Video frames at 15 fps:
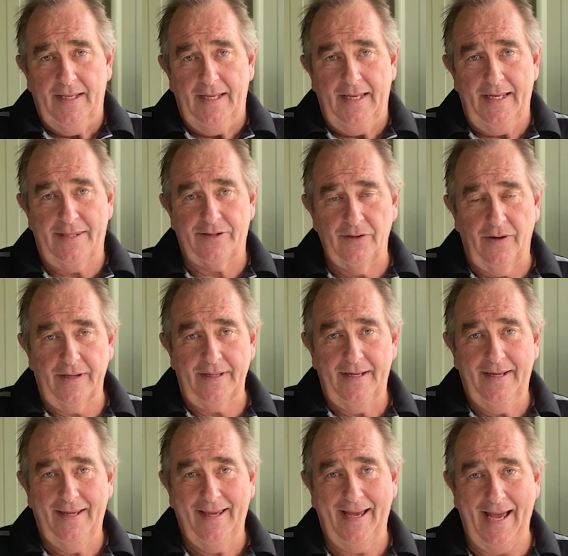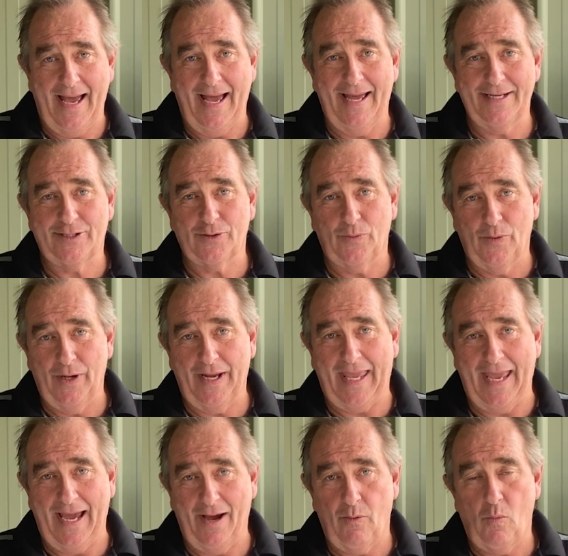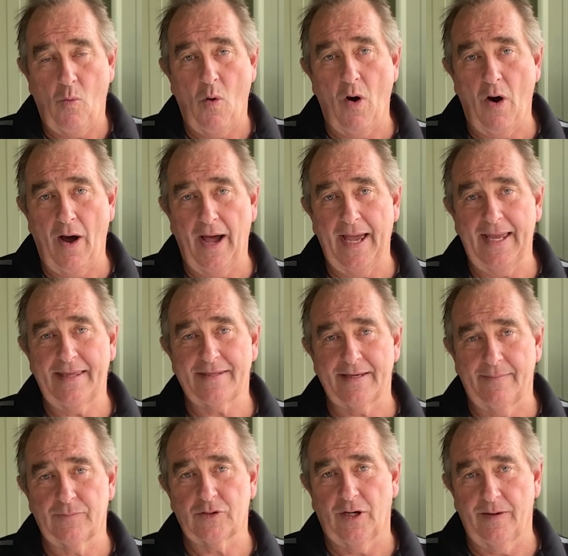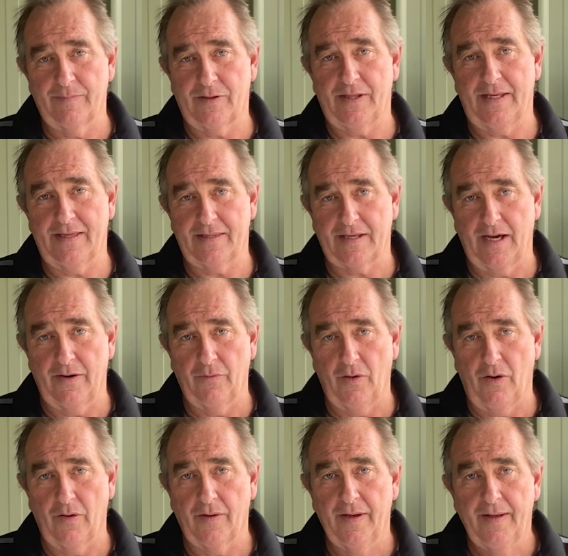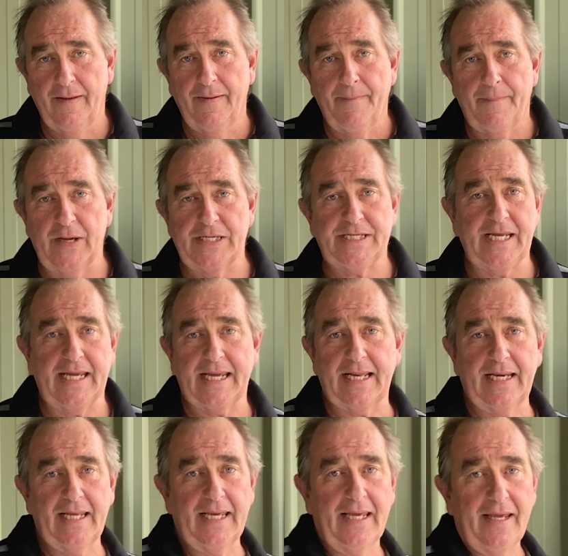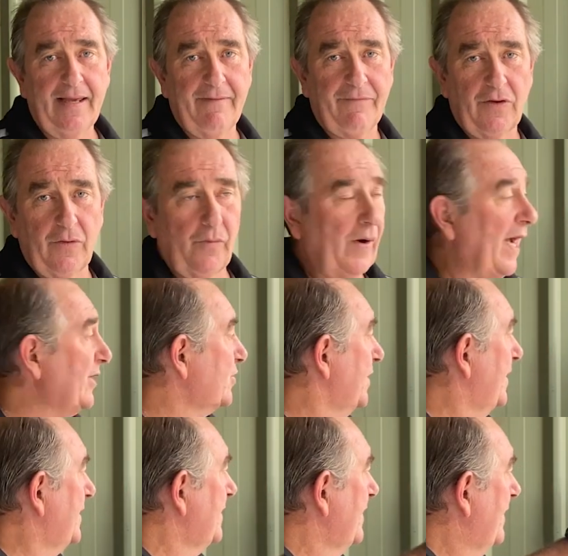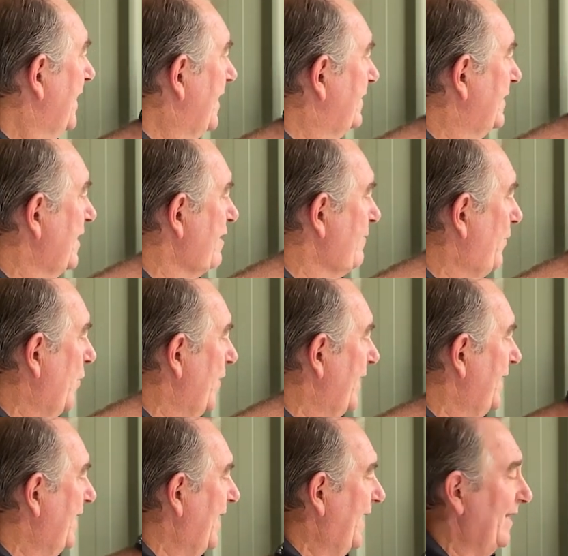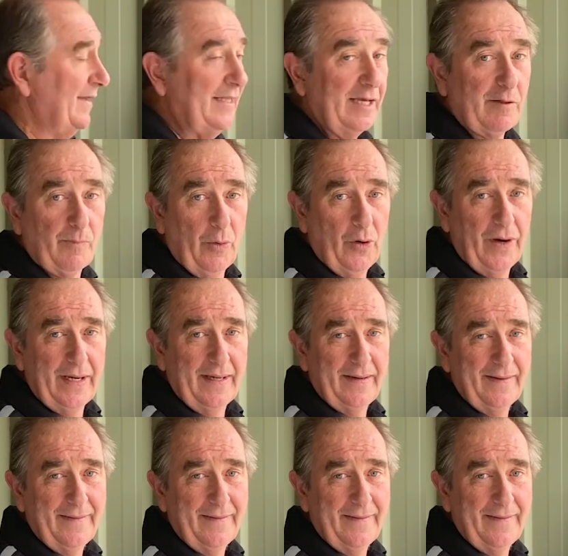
it's not hard to work out why sometimes things go wrong, particularly if you rush it at this point and this point